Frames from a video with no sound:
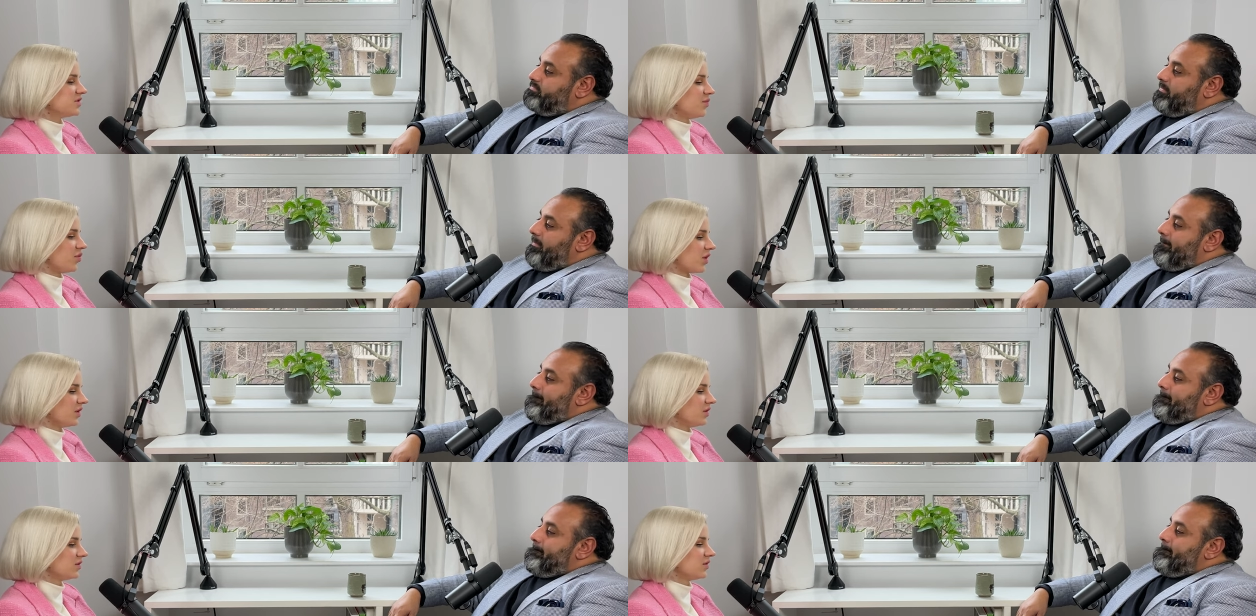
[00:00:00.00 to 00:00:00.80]

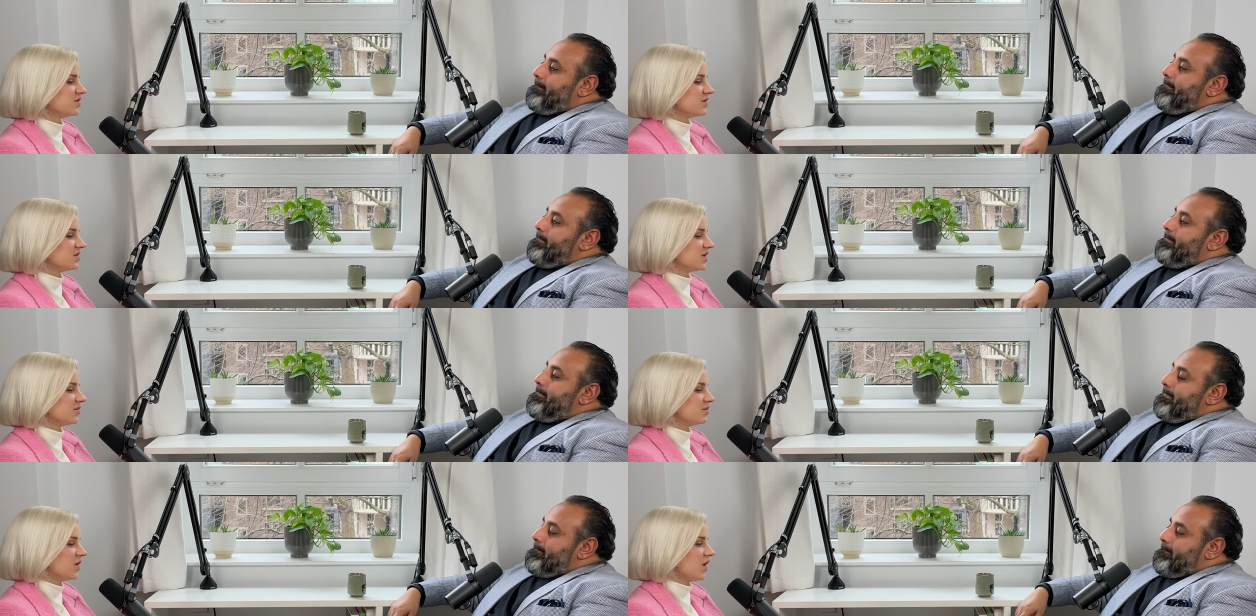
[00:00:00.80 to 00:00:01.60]
Speaker 1: support
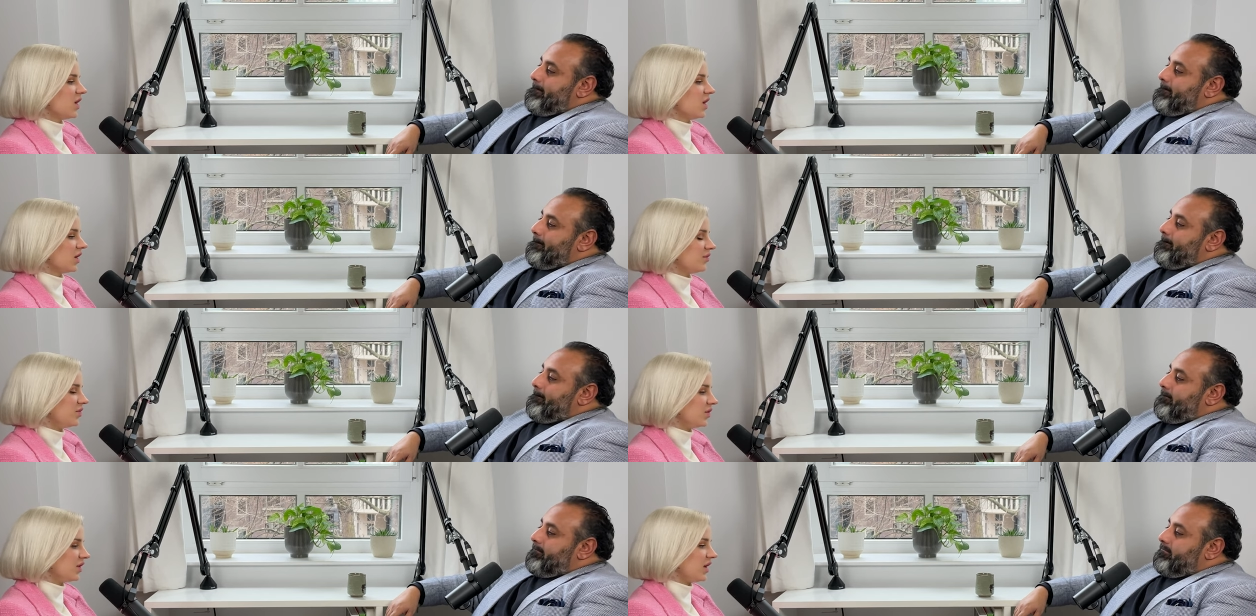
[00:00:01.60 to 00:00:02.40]
system,
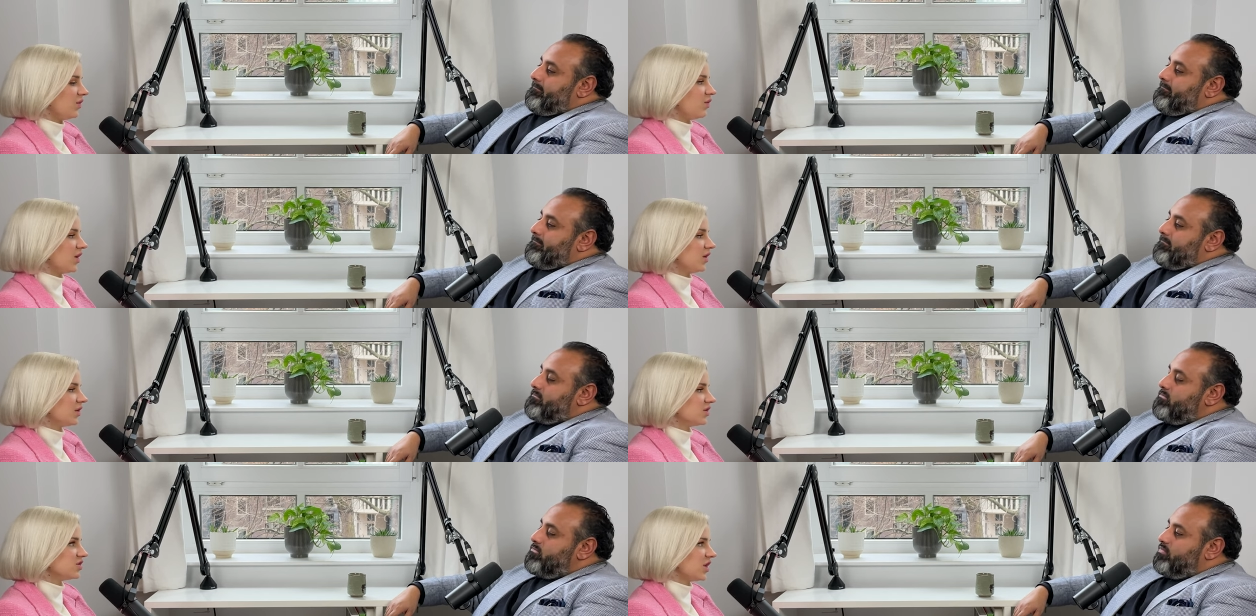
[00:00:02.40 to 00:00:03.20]
community where you
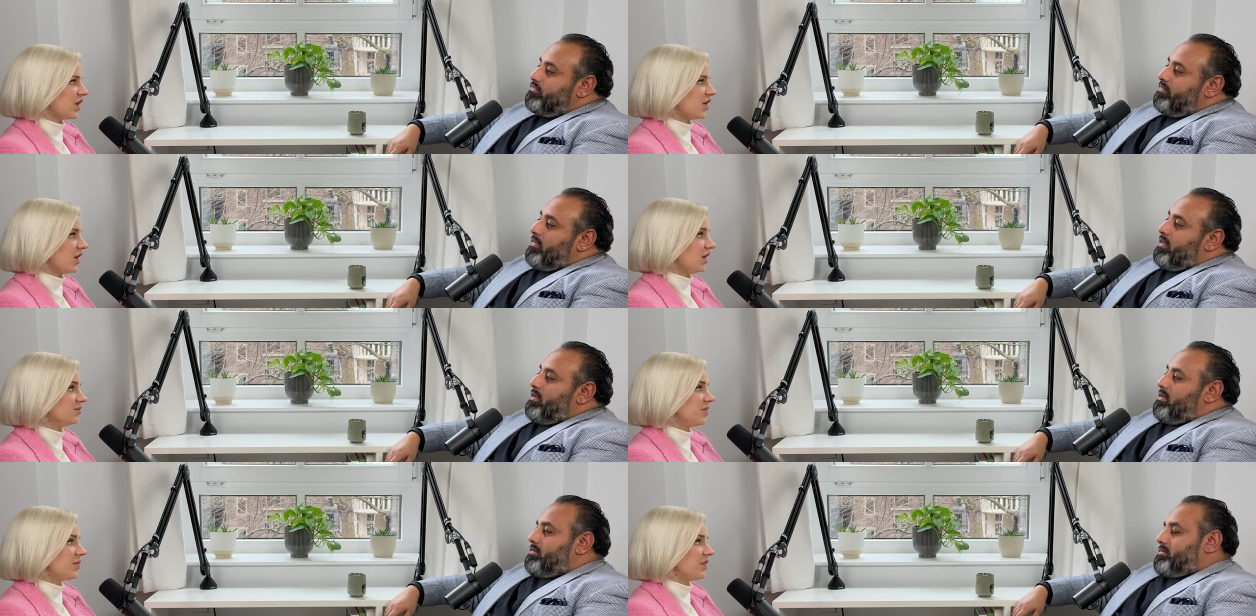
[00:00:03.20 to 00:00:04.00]
can share
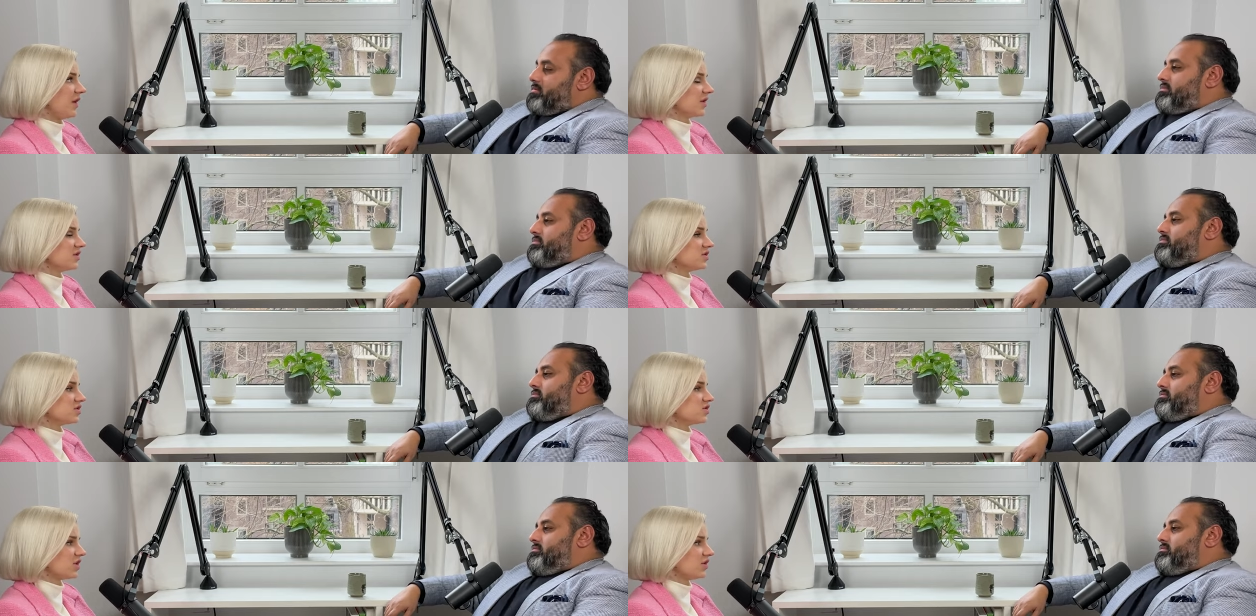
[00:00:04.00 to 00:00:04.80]
and people that can
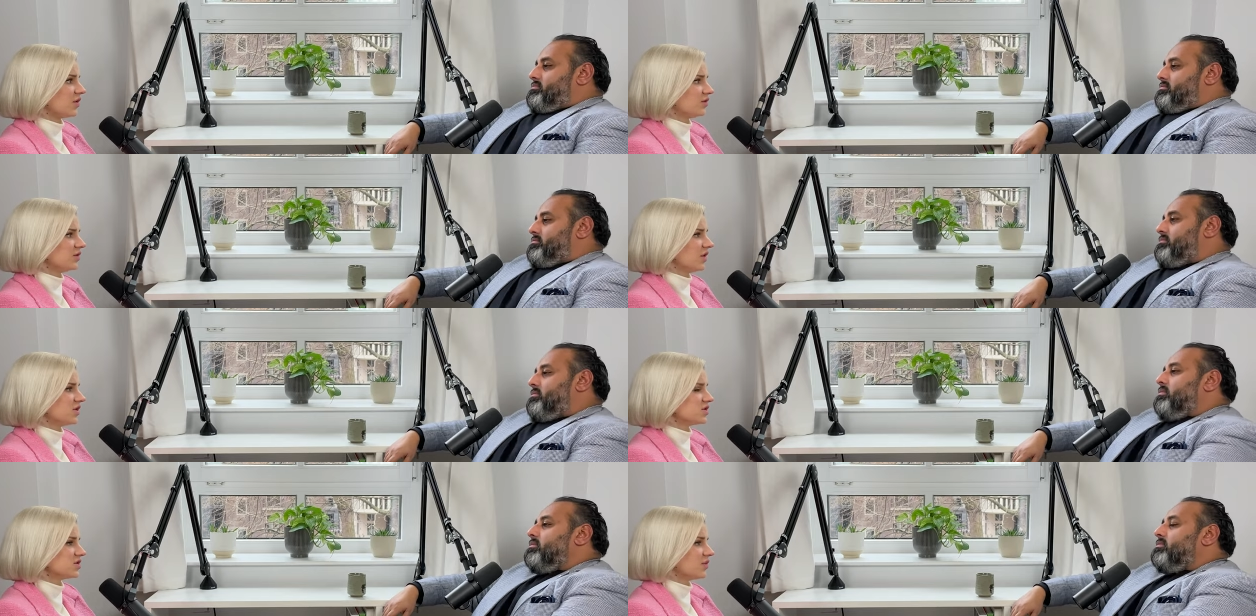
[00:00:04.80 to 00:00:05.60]
just share their own
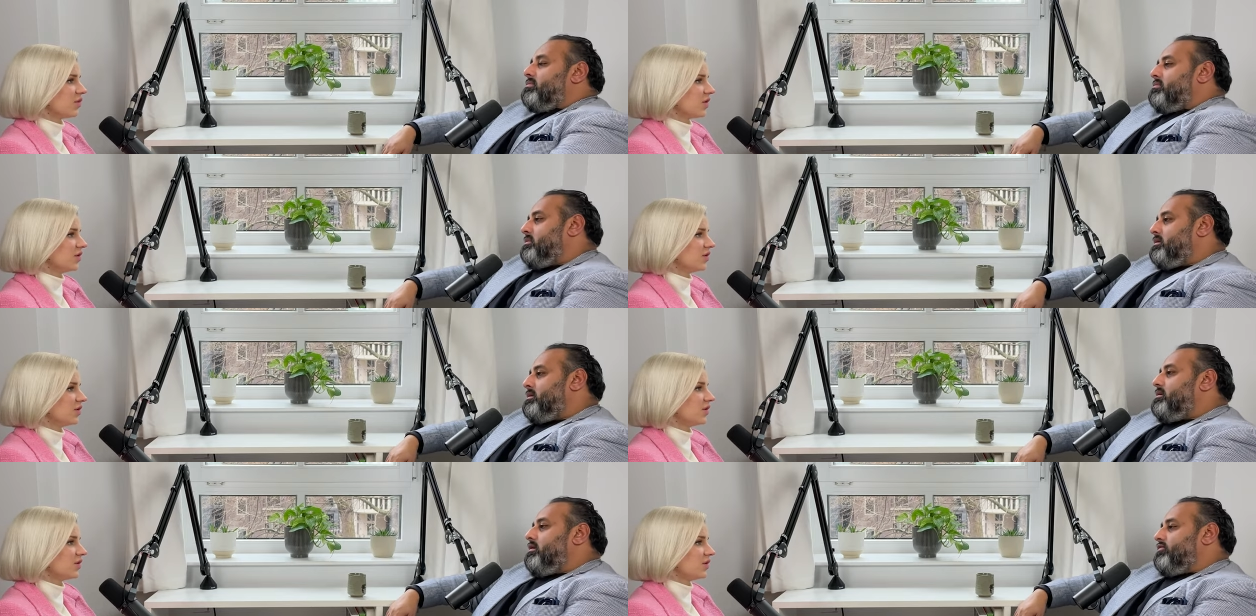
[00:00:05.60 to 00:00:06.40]
knowledge and support you.
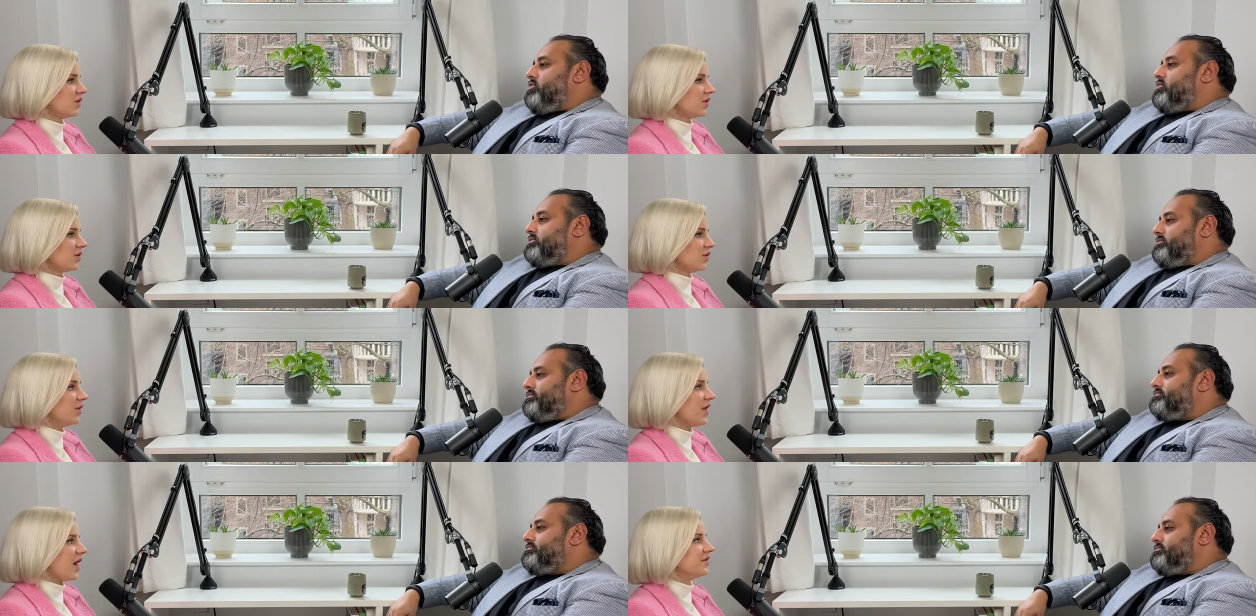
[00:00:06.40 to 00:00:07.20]
Of course.
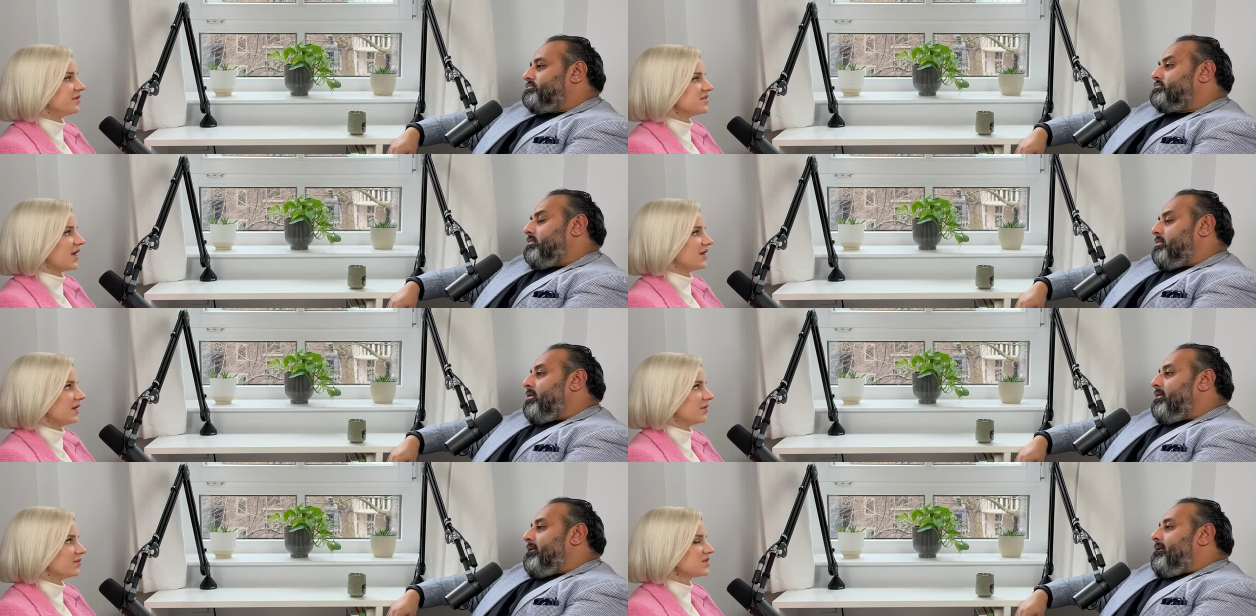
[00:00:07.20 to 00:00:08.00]
With that
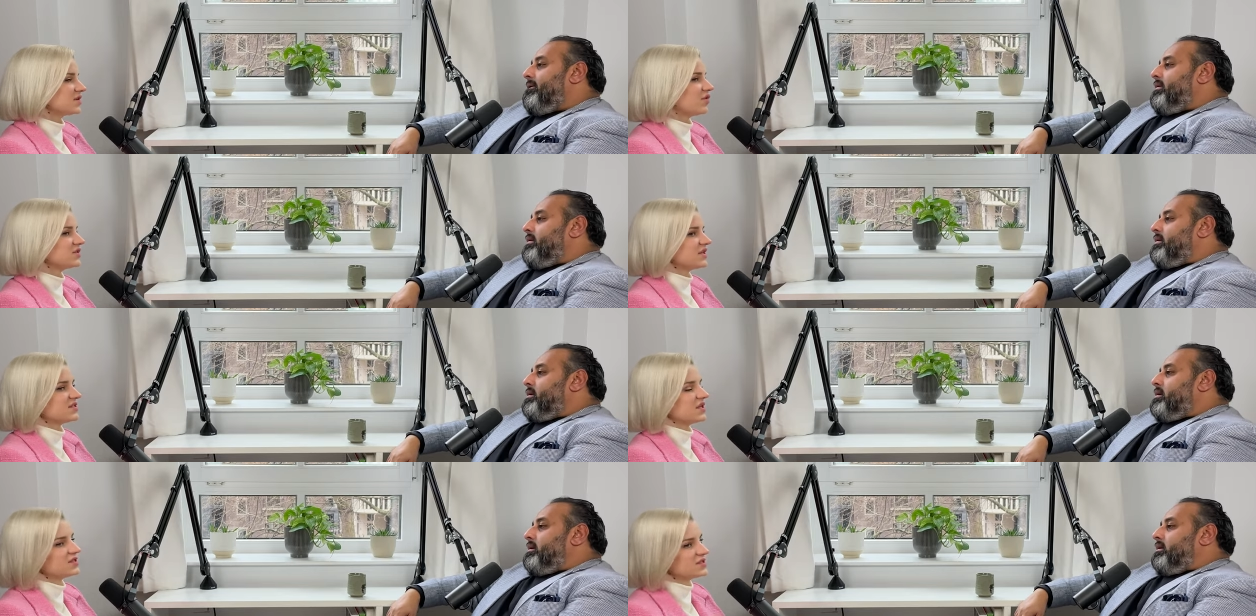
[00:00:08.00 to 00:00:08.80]
understanding. Because, of course,
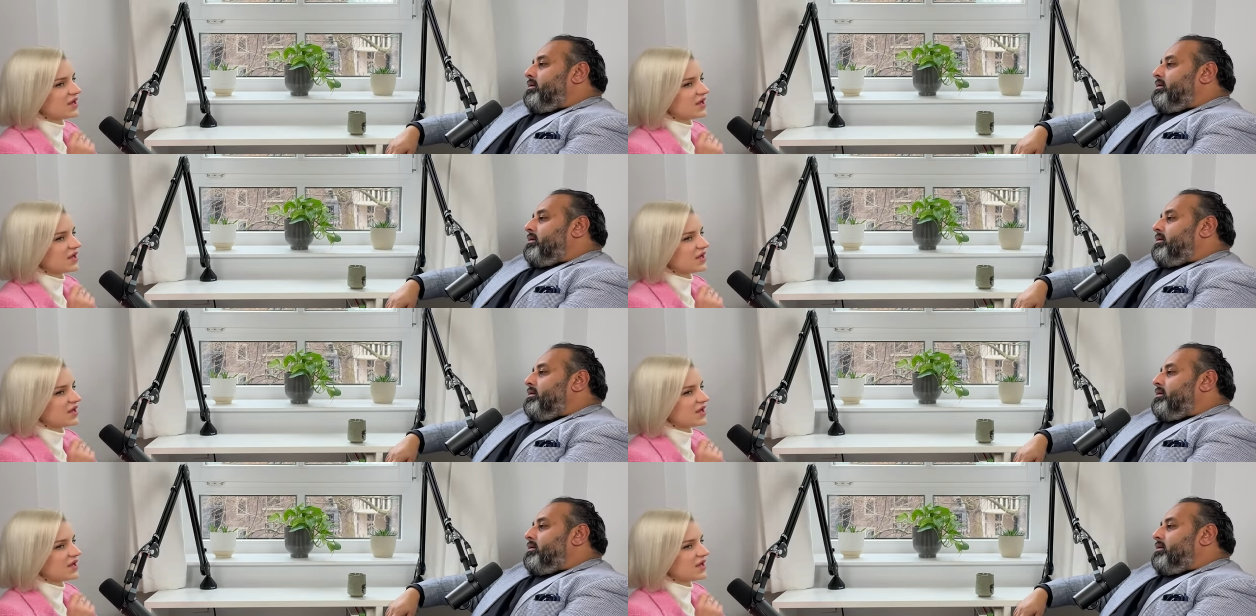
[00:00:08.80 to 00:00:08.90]
it's, it's